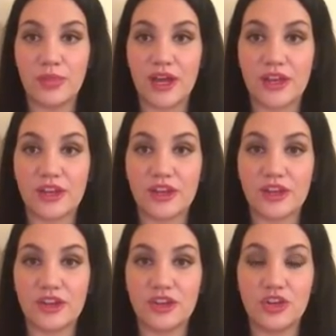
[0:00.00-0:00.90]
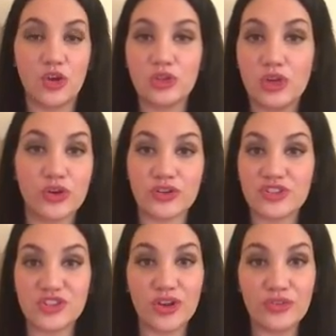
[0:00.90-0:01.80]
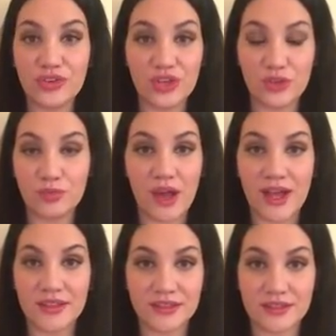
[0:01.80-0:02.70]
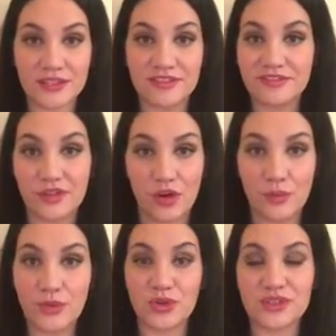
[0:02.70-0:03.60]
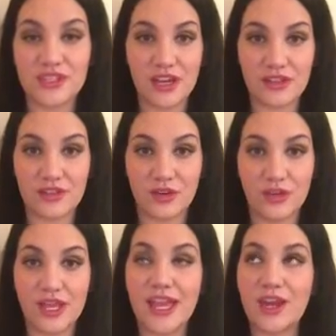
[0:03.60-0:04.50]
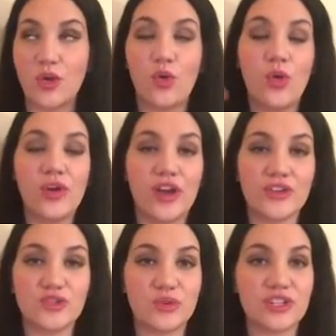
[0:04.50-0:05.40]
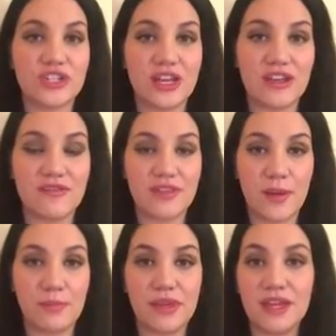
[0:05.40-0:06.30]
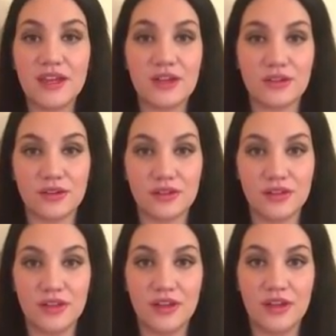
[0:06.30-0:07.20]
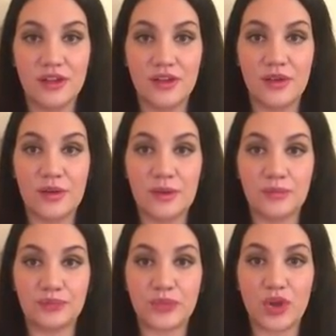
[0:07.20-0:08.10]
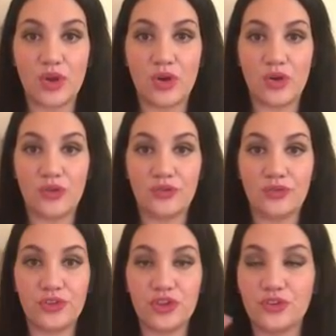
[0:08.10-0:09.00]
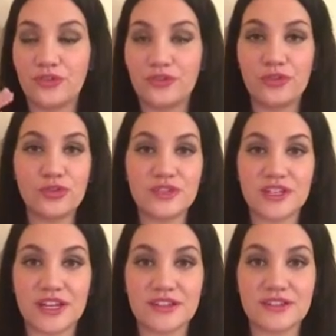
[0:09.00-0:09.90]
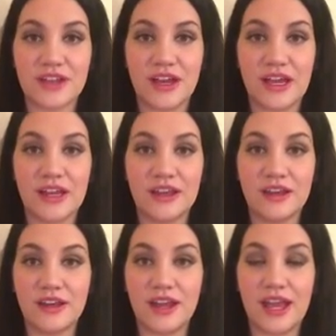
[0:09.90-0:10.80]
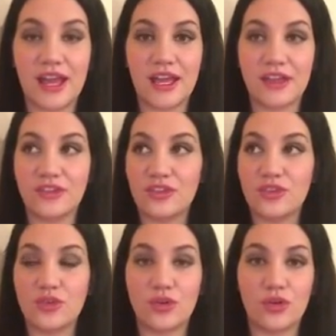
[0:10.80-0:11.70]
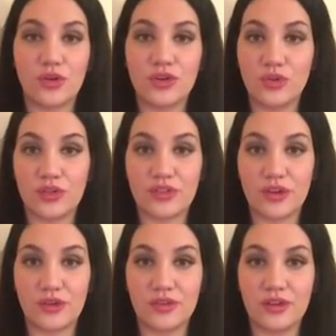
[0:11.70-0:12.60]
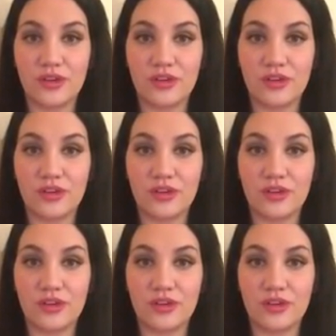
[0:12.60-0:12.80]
but no longer serving you patterns from your South Node in order to achieve that pinnacle of your full sun sign and your North Node,